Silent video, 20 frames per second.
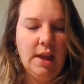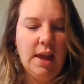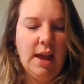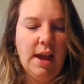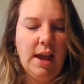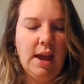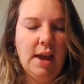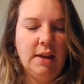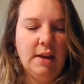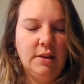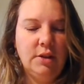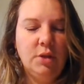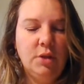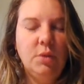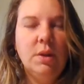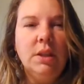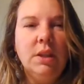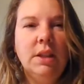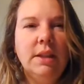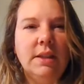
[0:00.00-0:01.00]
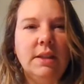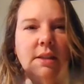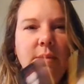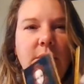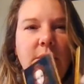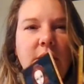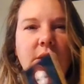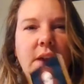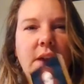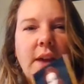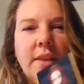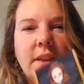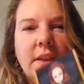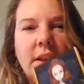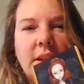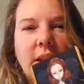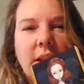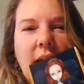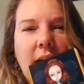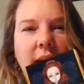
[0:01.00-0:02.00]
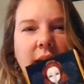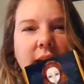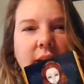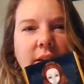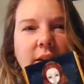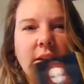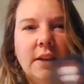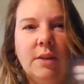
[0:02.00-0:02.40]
to Elizabeth and the Lion.